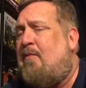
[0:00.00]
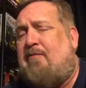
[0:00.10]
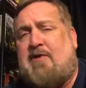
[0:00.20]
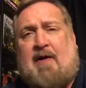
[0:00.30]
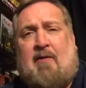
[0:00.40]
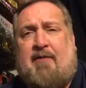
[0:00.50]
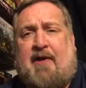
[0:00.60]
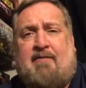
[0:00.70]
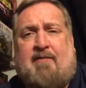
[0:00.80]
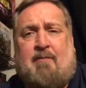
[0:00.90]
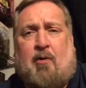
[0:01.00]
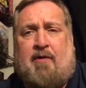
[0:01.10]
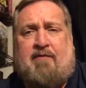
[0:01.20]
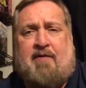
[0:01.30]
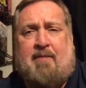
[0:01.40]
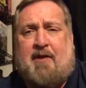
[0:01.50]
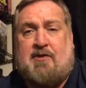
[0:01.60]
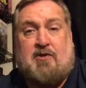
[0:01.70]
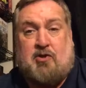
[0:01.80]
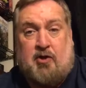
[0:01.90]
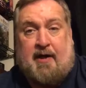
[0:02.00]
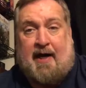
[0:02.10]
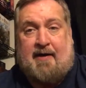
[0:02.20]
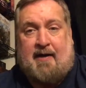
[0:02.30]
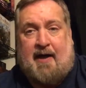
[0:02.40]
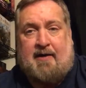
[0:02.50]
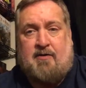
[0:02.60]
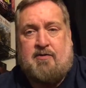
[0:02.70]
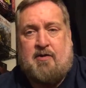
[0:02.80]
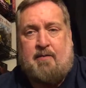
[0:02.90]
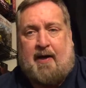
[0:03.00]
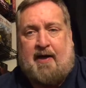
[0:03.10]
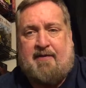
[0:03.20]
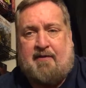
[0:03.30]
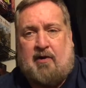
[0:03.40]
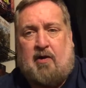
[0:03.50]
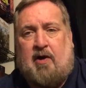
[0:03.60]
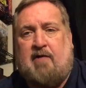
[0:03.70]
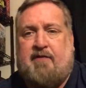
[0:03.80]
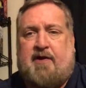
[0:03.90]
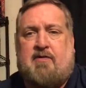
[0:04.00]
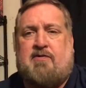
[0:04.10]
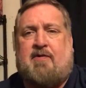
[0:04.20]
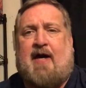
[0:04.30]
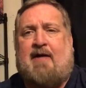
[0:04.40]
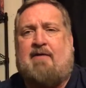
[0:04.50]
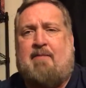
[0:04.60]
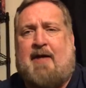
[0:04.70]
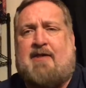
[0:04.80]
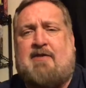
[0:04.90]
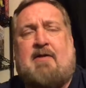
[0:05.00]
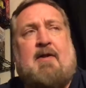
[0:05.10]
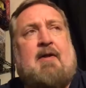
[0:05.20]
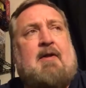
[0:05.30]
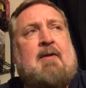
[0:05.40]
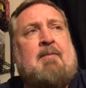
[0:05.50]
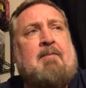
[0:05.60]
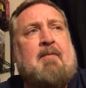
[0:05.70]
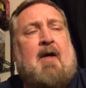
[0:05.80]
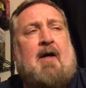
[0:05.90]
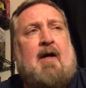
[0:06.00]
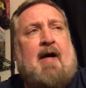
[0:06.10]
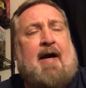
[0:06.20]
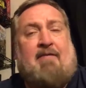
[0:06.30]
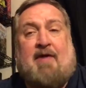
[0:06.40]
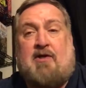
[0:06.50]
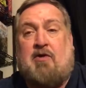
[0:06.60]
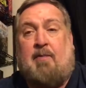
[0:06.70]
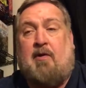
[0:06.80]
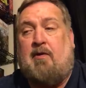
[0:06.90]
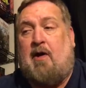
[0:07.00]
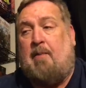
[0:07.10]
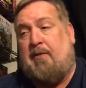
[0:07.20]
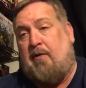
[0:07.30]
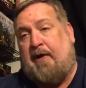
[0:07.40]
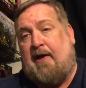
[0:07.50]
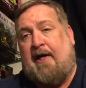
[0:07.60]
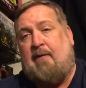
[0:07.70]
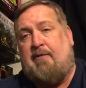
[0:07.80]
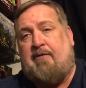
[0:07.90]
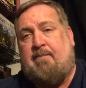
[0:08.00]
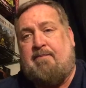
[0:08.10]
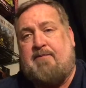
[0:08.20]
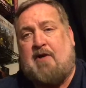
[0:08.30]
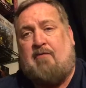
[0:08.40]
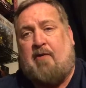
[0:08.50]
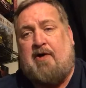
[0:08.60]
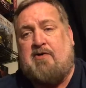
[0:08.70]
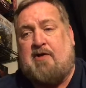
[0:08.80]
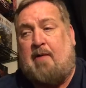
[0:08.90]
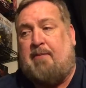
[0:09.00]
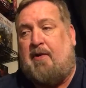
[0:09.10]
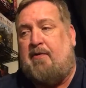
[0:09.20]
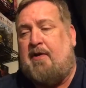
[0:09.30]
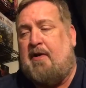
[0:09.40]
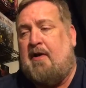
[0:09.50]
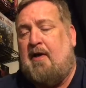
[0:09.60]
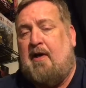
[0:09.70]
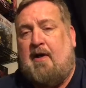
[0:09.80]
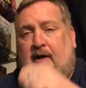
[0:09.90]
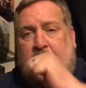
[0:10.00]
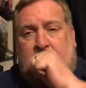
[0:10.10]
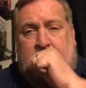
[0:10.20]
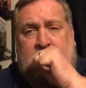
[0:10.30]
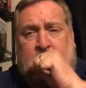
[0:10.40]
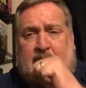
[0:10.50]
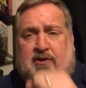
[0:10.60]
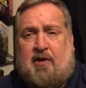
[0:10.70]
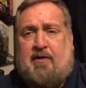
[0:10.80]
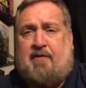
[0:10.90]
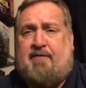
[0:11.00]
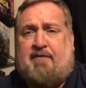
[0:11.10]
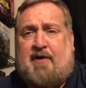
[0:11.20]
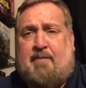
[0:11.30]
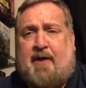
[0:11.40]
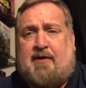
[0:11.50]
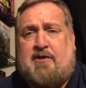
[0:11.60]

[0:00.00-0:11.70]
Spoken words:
Well, first of all, I don't think more than 15 minutes is good on YouTube. I think the longer videos are not the best, and I've had trouble uploading lately with the software I used to upload when it's longer than 15 minutes.